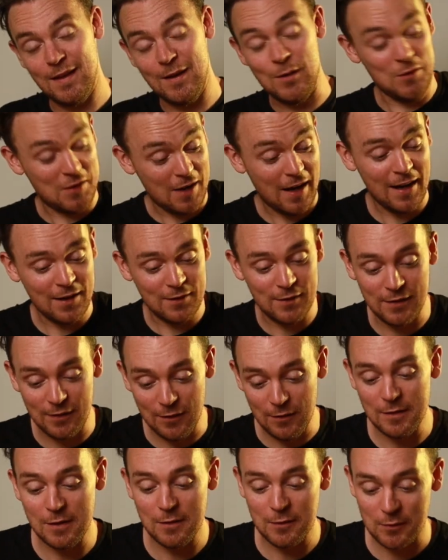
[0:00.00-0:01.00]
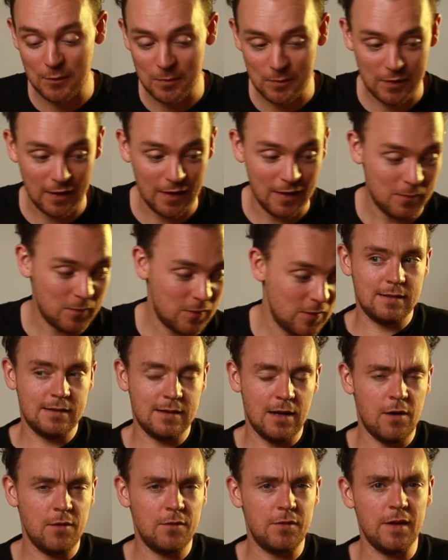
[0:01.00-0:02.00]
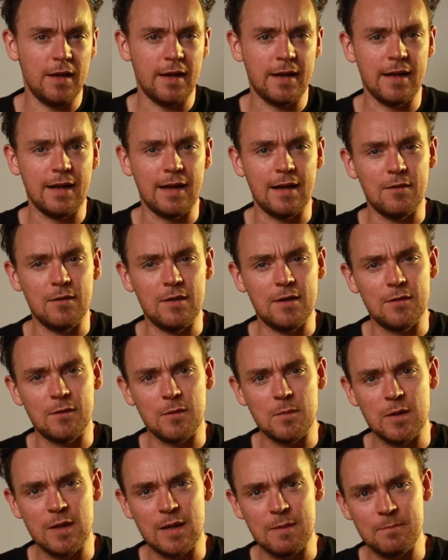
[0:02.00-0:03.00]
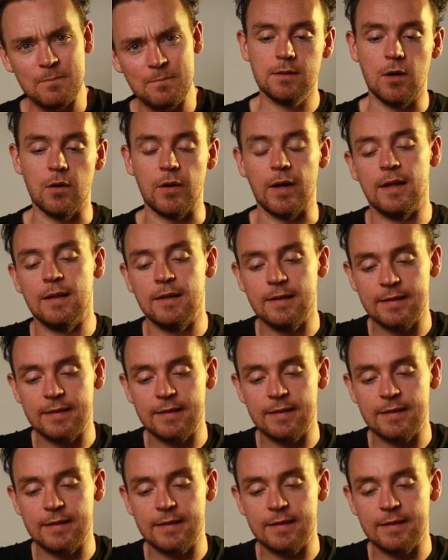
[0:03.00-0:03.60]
which I actually do use sometimes. Hopefully I can get rid of some of them. Okay,